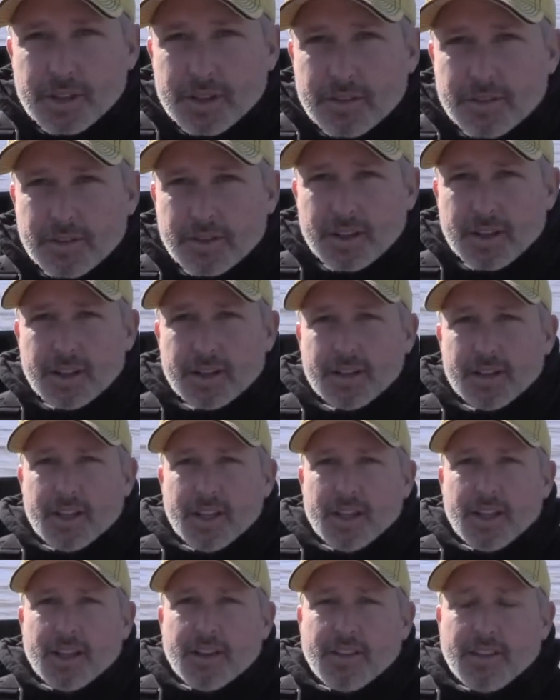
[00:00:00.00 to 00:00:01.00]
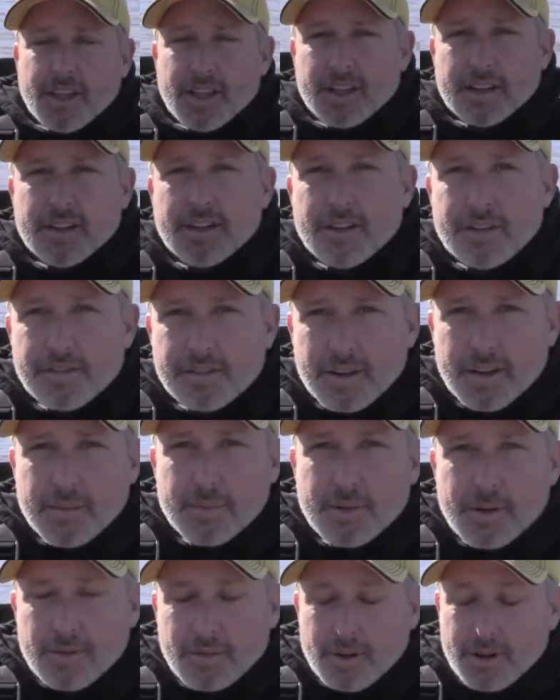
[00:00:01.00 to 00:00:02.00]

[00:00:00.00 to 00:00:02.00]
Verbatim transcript: It's uh, the end of December.